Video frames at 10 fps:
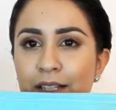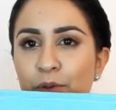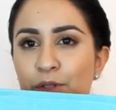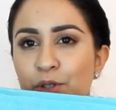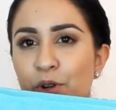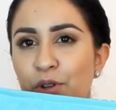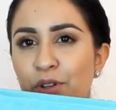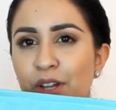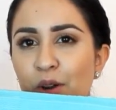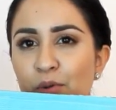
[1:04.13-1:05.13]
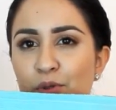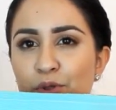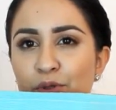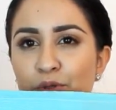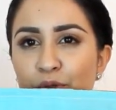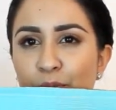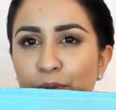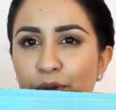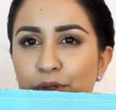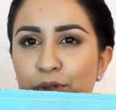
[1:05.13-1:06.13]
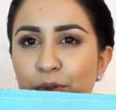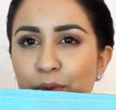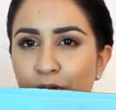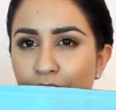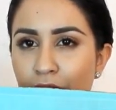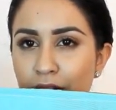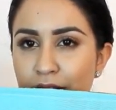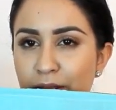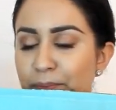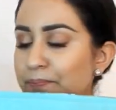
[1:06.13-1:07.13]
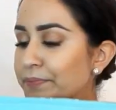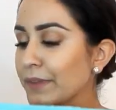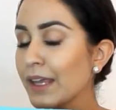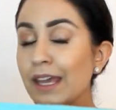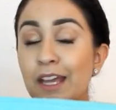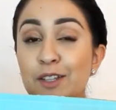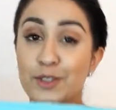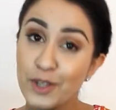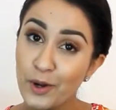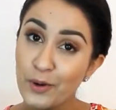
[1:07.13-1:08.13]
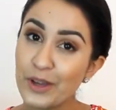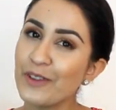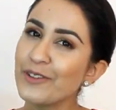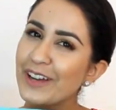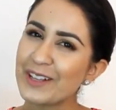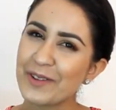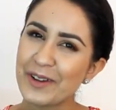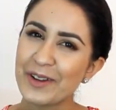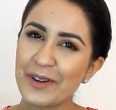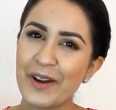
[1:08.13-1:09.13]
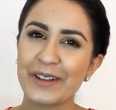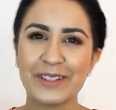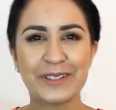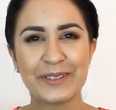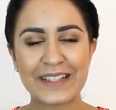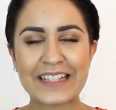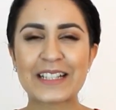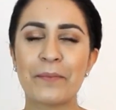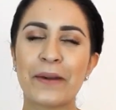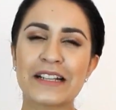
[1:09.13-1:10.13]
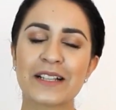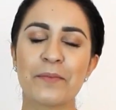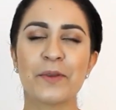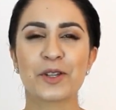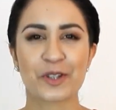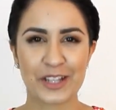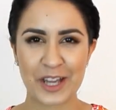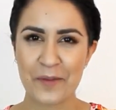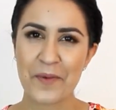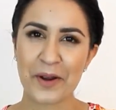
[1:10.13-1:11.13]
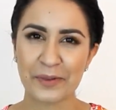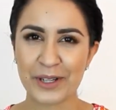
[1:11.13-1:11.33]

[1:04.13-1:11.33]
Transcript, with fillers: is how it turned out, super, super awesome. So if you guys wanna know how to do this step by step, make sure to keep on